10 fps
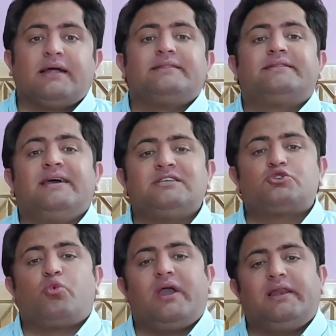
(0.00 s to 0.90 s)

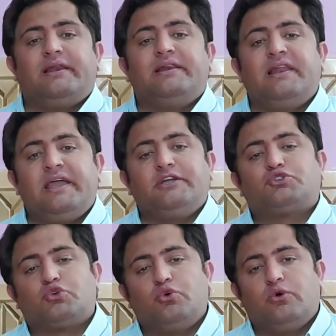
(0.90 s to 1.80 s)
This will
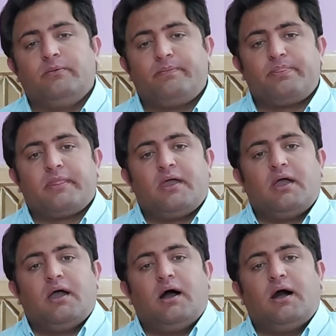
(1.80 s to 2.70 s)
lead to
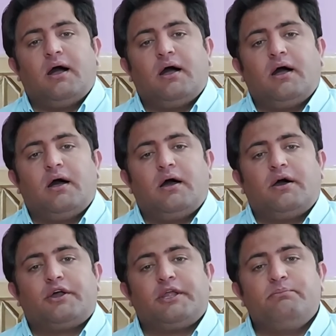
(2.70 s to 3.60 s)

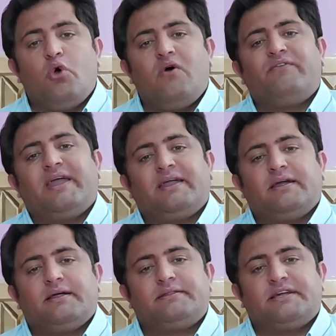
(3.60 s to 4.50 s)

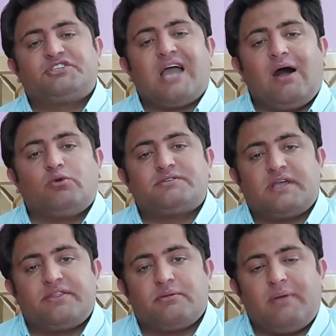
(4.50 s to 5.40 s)
removing the doubts
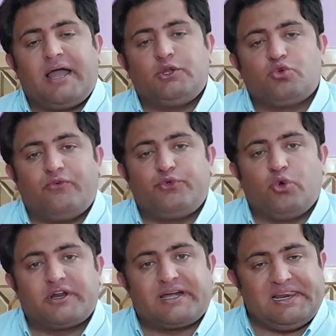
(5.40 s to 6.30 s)
in the mind of
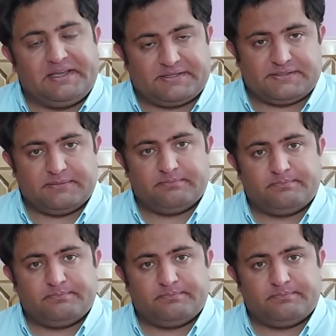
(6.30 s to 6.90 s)
your colleagues,